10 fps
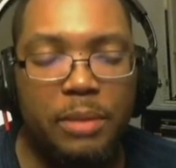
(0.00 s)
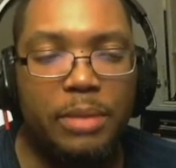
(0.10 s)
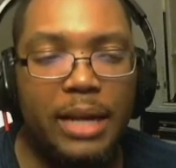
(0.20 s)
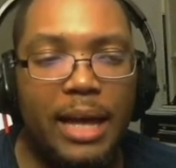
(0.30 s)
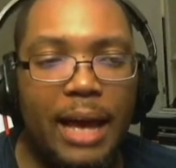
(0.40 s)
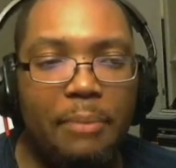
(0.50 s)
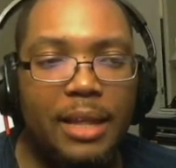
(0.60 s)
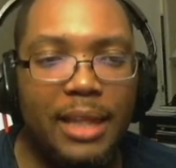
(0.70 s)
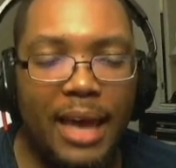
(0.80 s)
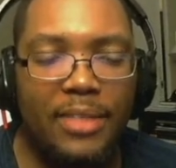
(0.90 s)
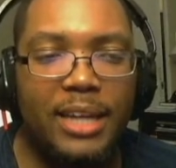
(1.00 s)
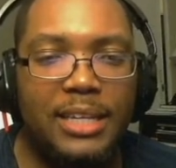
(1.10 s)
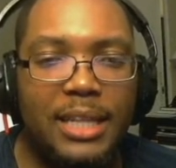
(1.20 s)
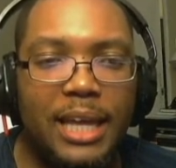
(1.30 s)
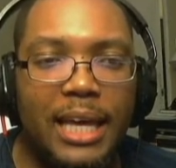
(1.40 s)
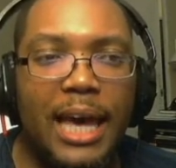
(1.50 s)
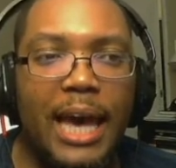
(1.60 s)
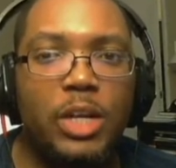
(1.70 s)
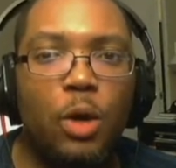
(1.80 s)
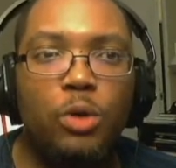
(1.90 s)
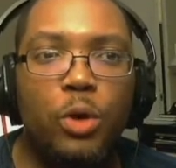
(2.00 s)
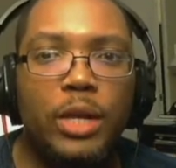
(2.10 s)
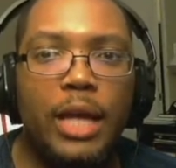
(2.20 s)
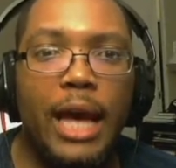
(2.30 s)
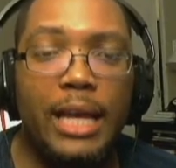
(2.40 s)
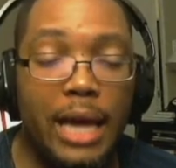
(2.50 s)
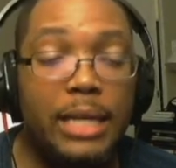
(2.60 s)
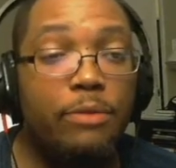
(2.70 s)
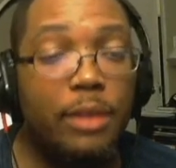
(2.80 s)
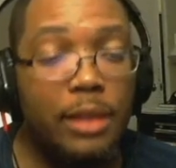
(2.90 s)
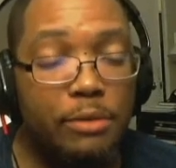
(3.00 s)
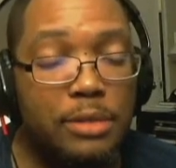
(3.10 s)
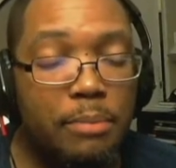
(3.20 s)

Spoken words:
But I'm glad that I did. Like, I don't know that I definitely loved it.